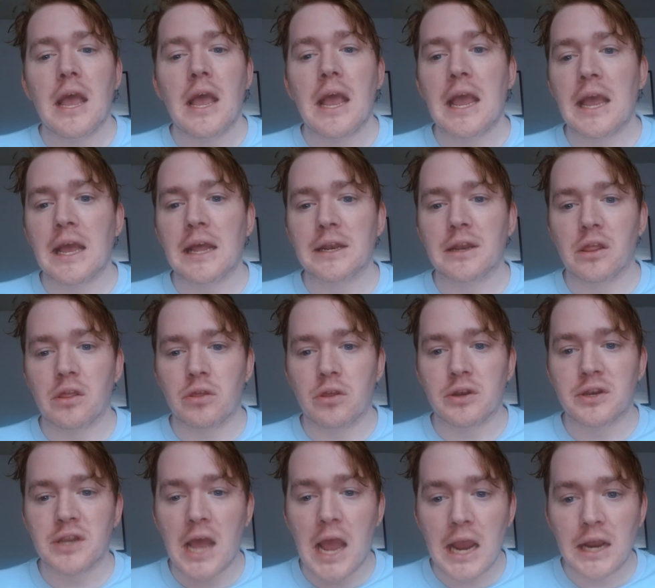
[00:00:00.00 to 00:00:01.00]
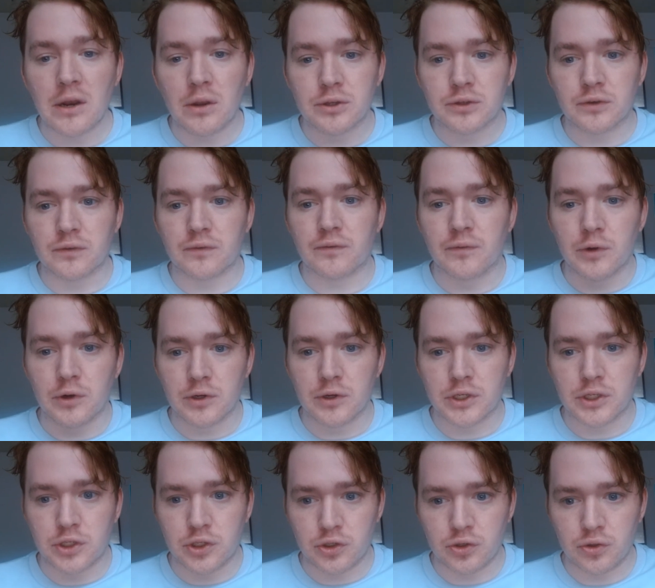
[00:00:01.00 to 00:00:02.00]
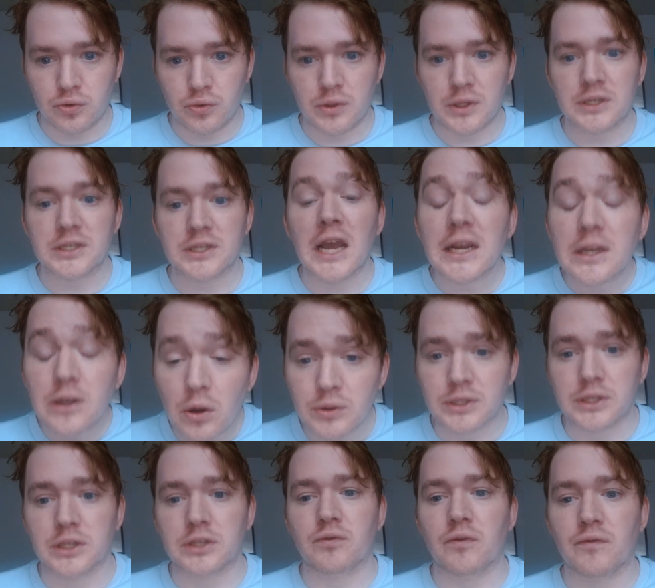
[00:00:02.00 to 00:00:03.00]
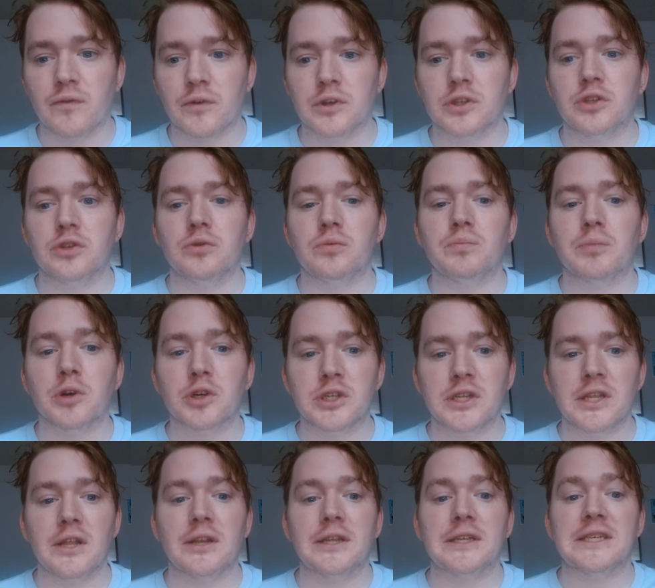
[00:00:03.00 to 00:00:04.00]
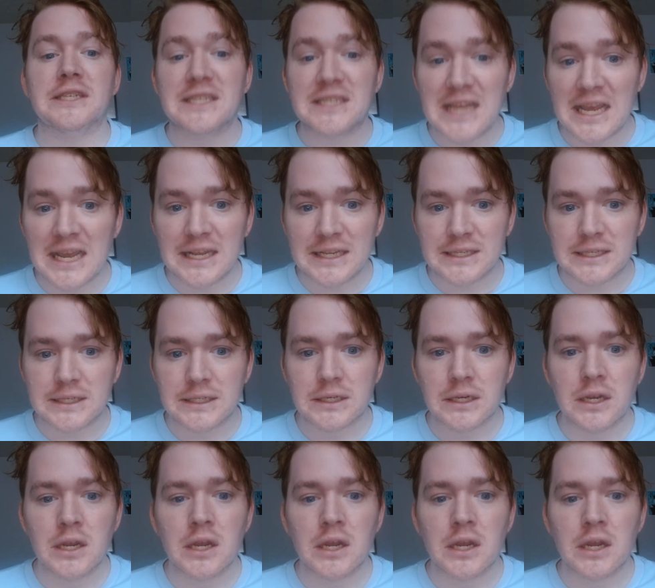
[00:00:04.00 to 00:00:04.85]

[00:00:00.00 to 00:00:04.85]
And the diagnosis refers to personality states,